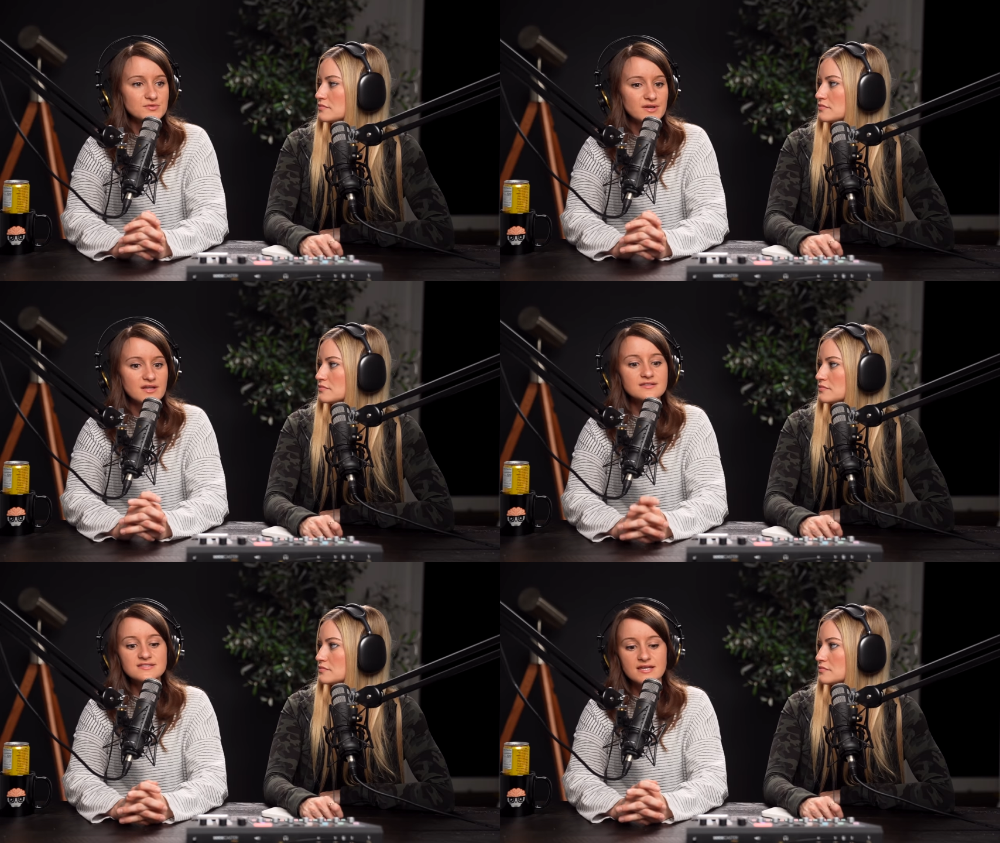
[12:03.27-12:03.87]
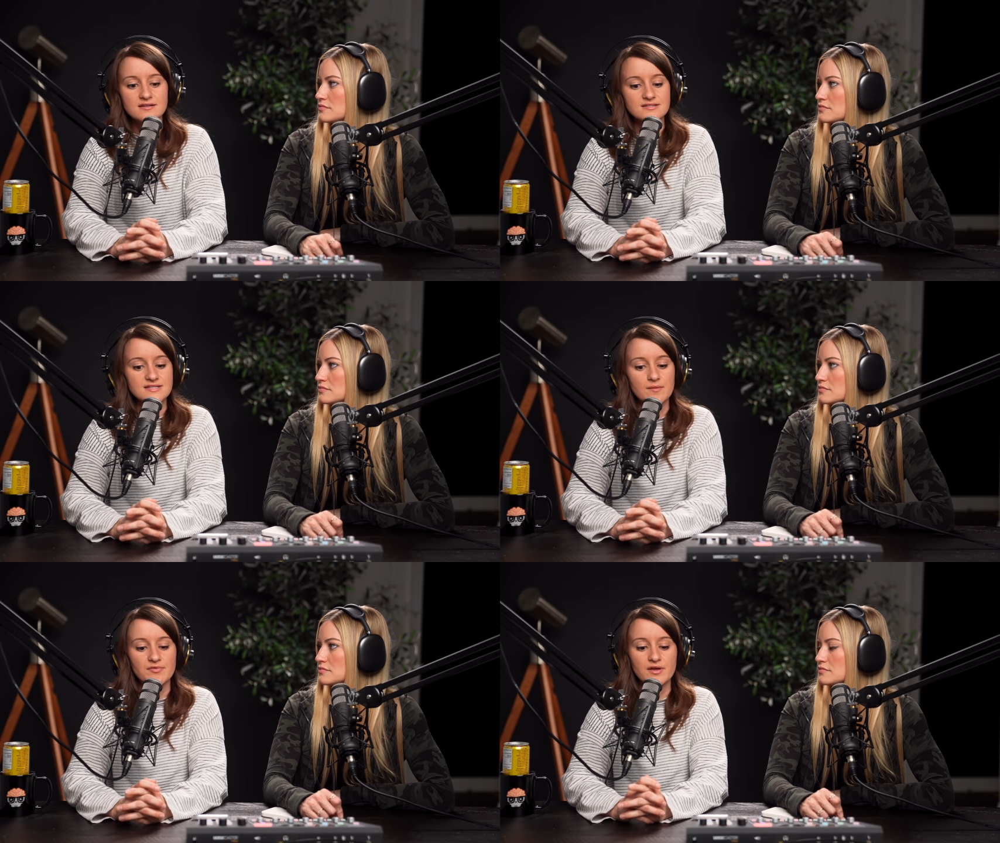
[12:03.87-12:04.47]
Speaker 1: doing and kind of the
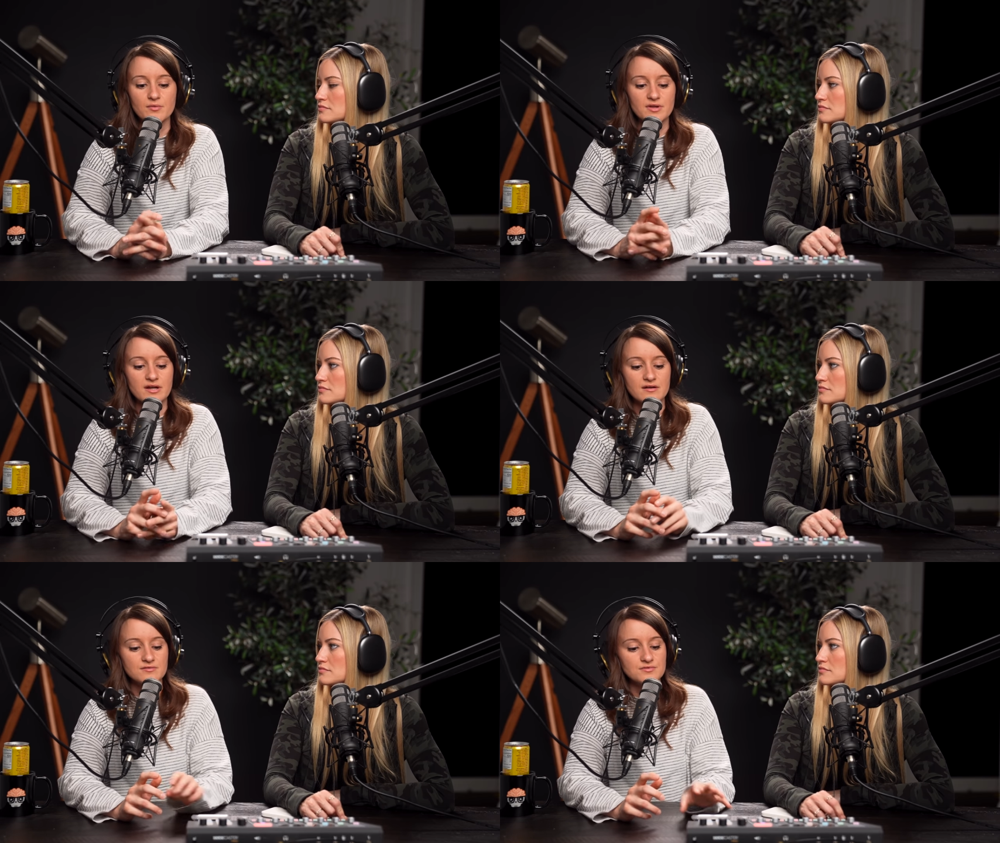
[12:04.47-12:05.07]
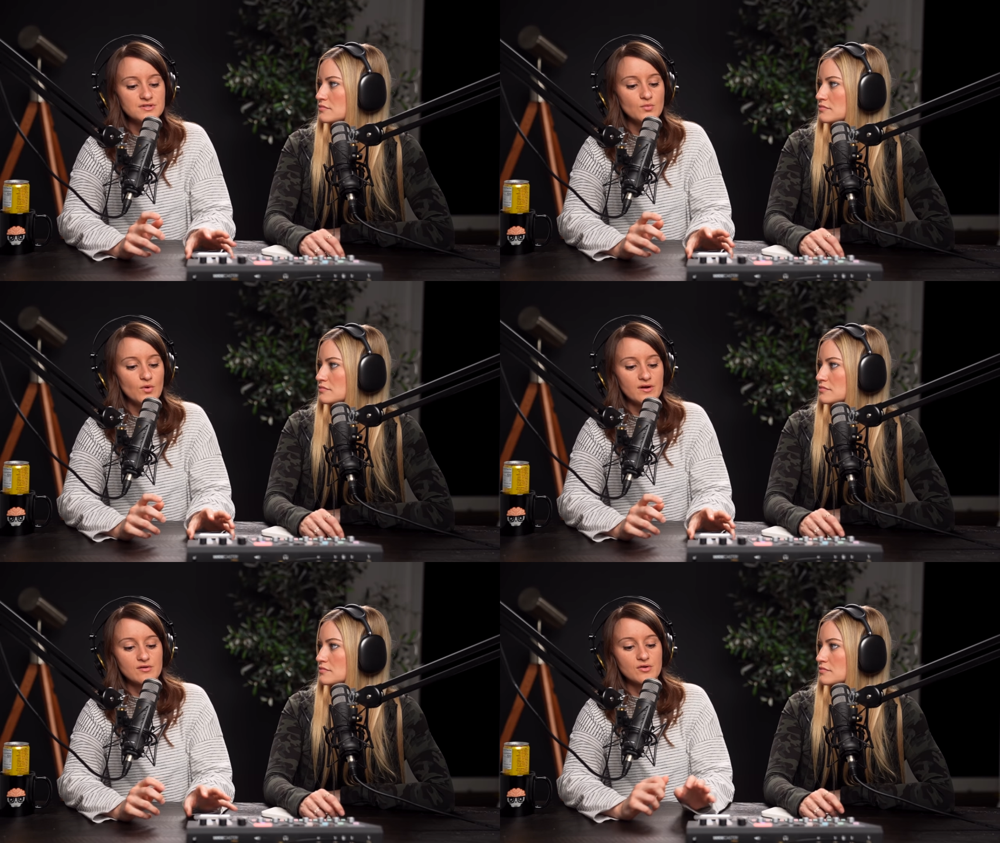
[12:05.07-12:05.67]
same thing where like I don't really
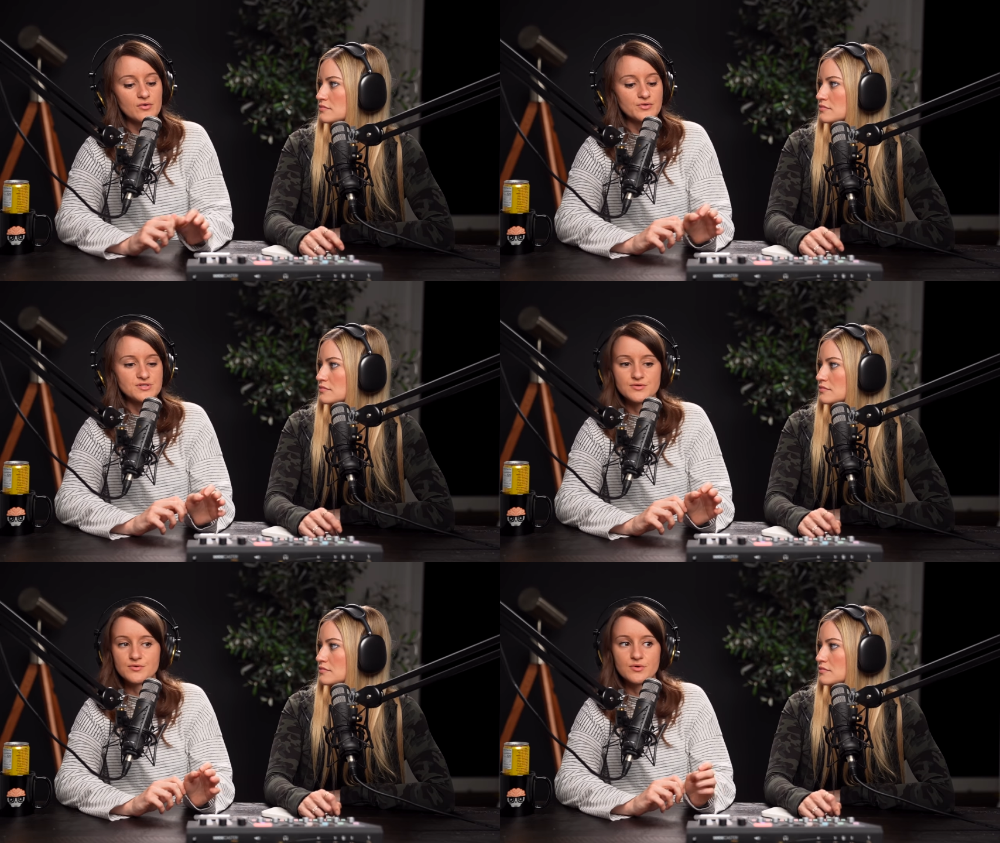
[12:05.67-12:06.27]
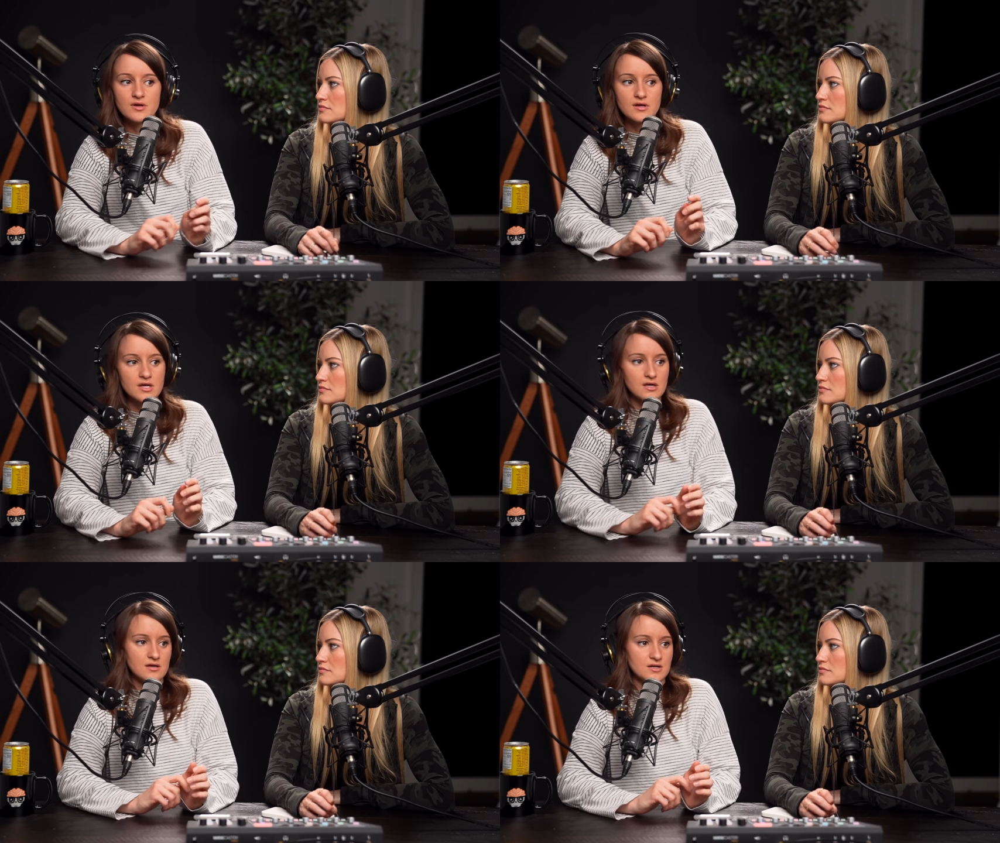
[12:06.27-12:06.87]
want to go to
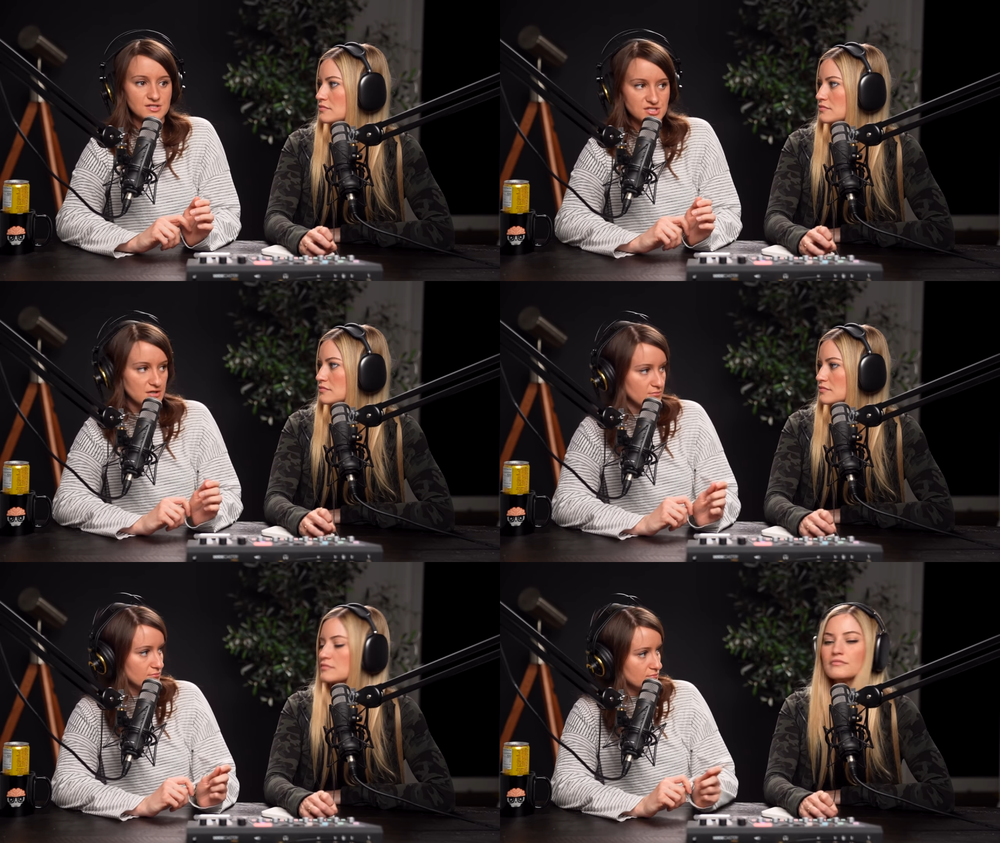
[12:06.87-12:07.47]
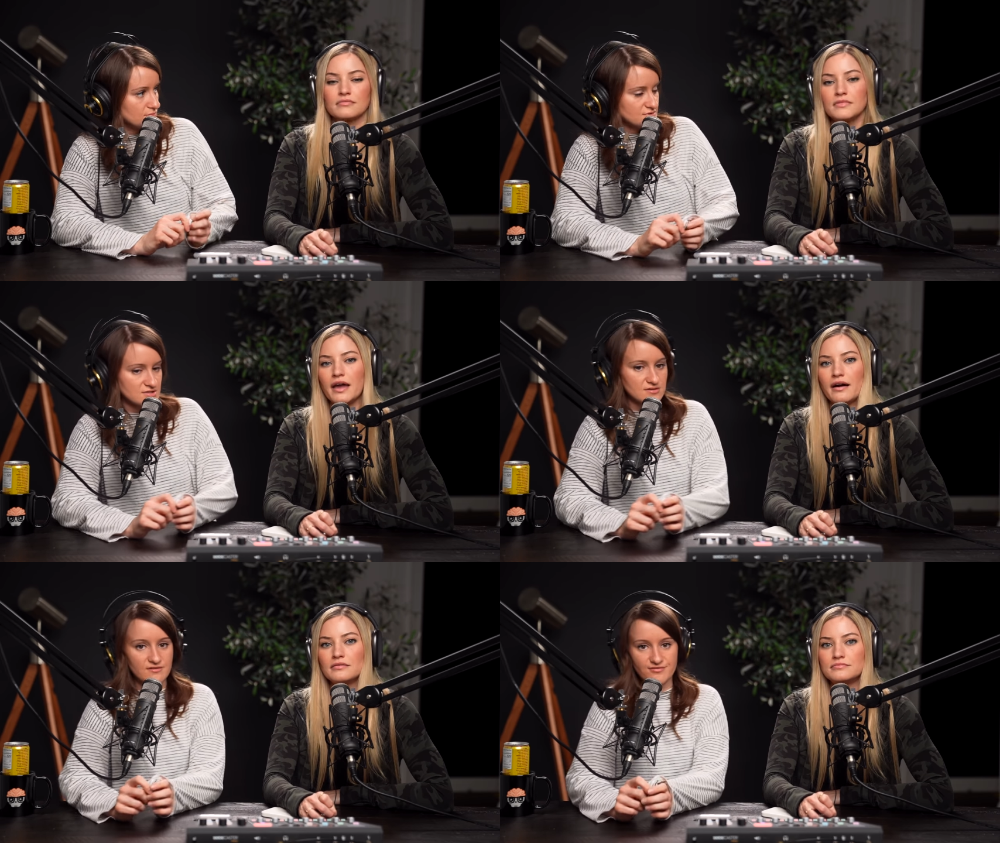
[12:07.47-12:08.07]
a gym yeah. to
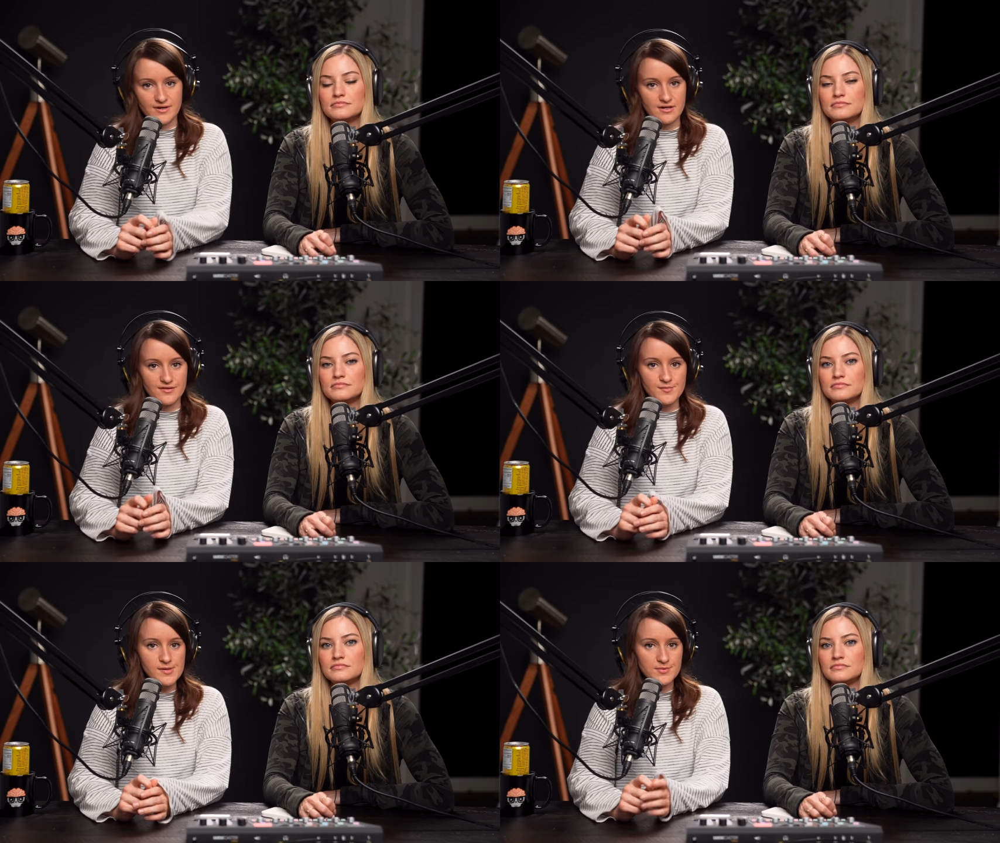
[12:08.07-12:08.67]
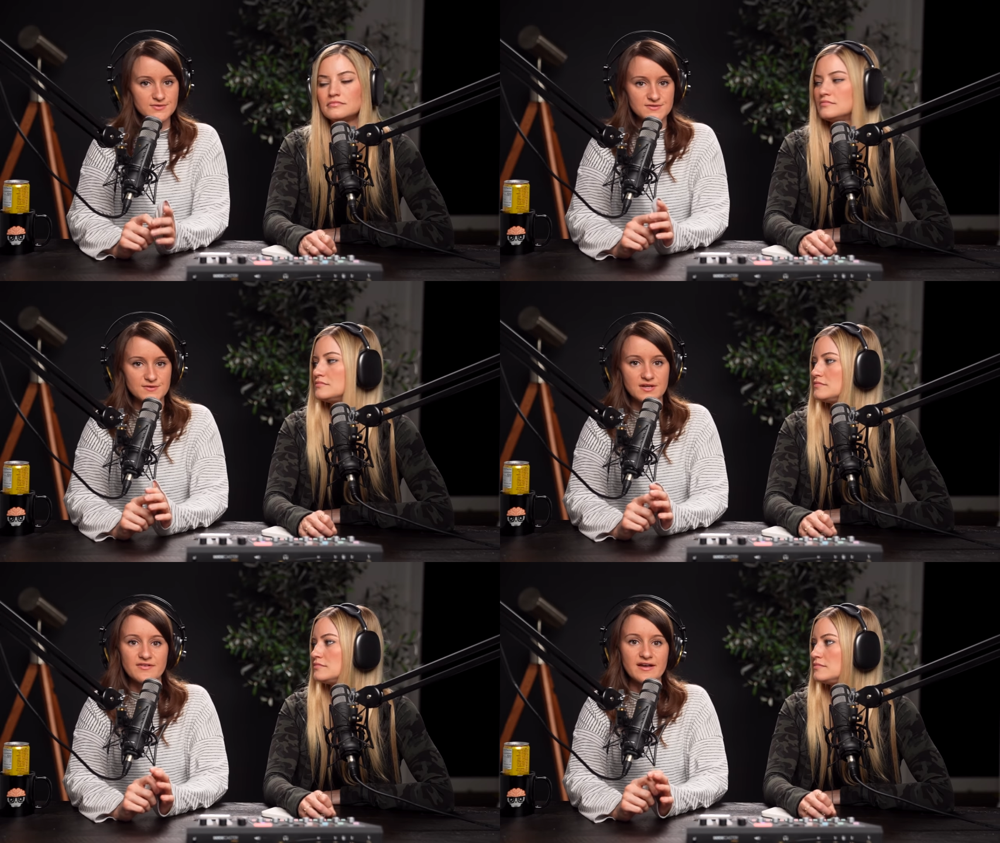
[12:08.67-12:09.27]
like fight other people. So like
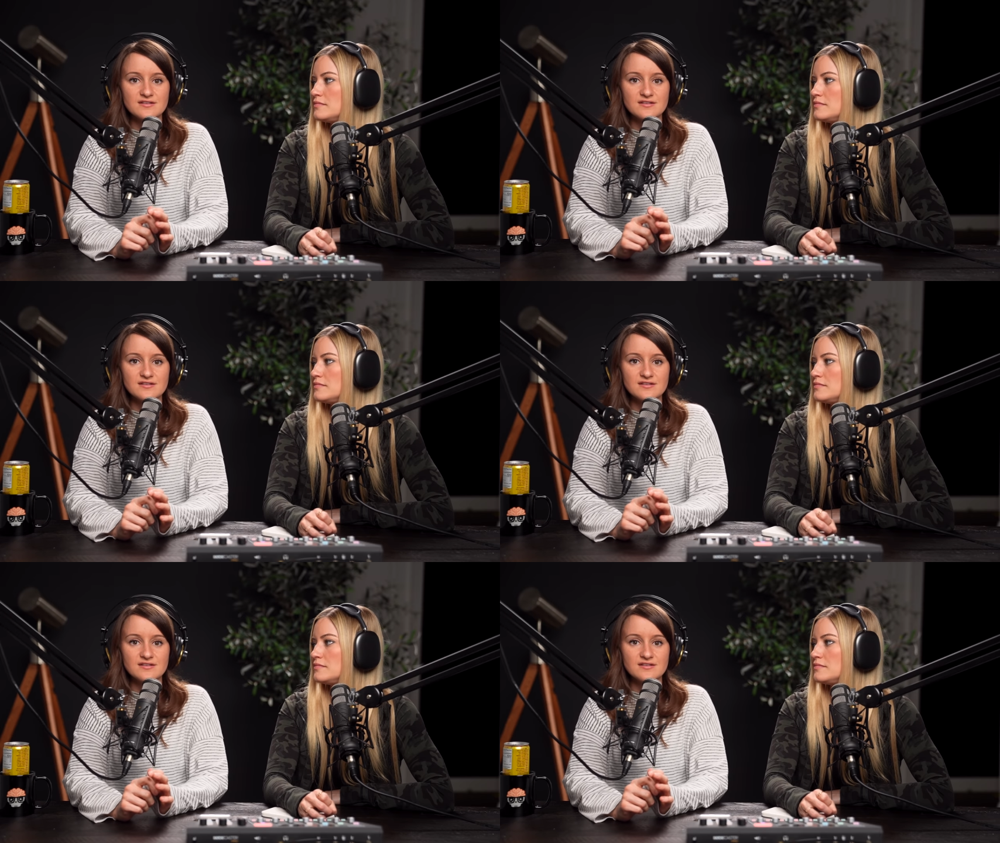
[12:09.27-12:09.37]
if I